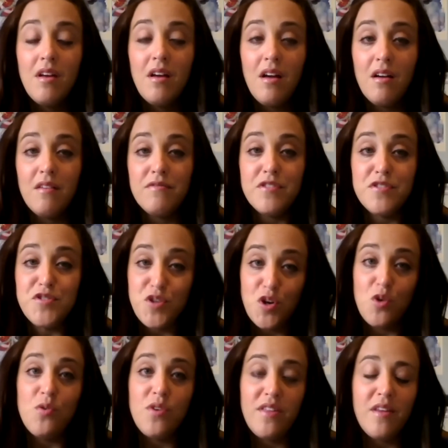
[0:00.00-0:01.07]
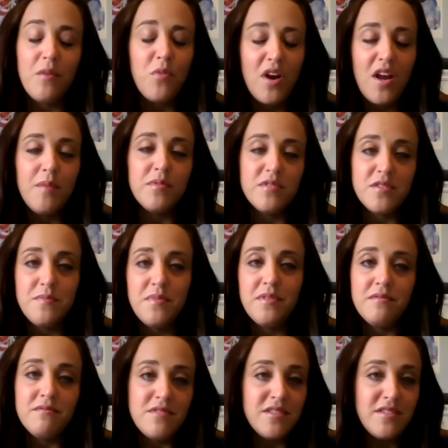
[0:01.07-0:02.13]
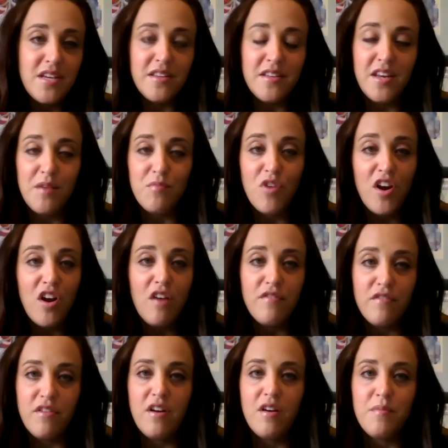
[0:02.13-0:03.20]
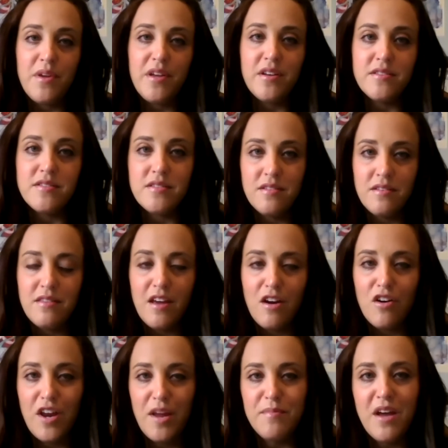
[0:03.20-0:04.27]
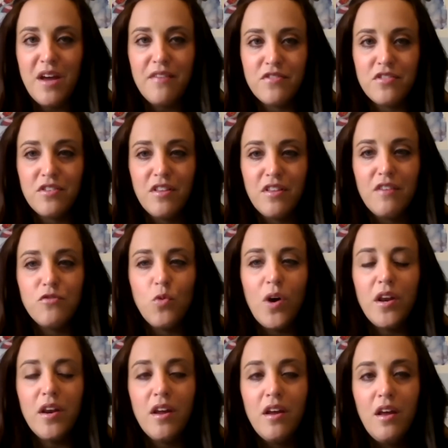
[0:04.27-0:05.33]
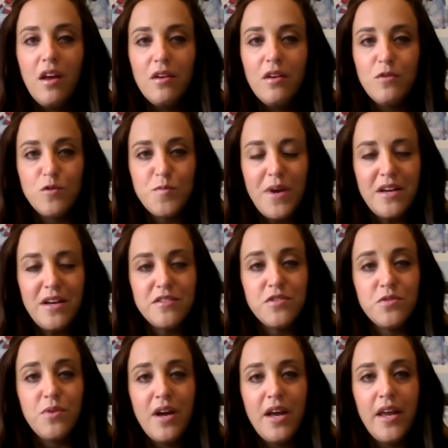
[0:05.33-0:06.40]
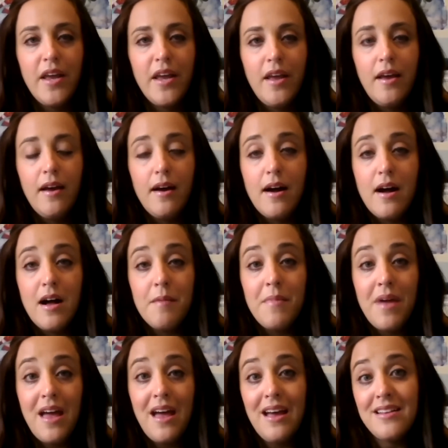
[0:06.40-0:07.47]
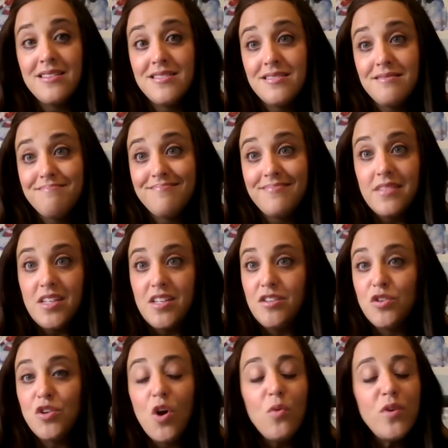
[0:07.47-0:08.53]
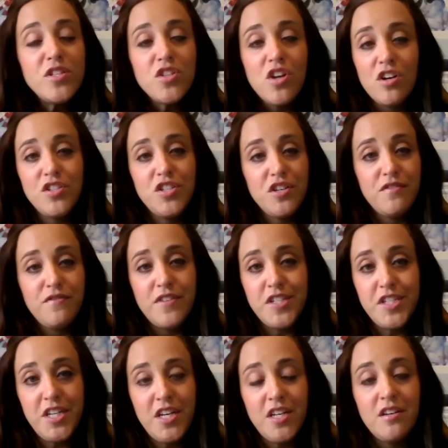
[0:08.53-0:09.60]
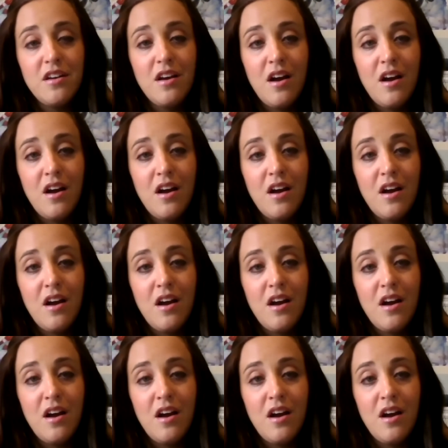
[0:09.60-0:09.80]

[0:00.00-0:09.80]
of the stone, and then we're able to take the name right off of there because they are named after a loved one who's passed away. And you can always talk to your officiant.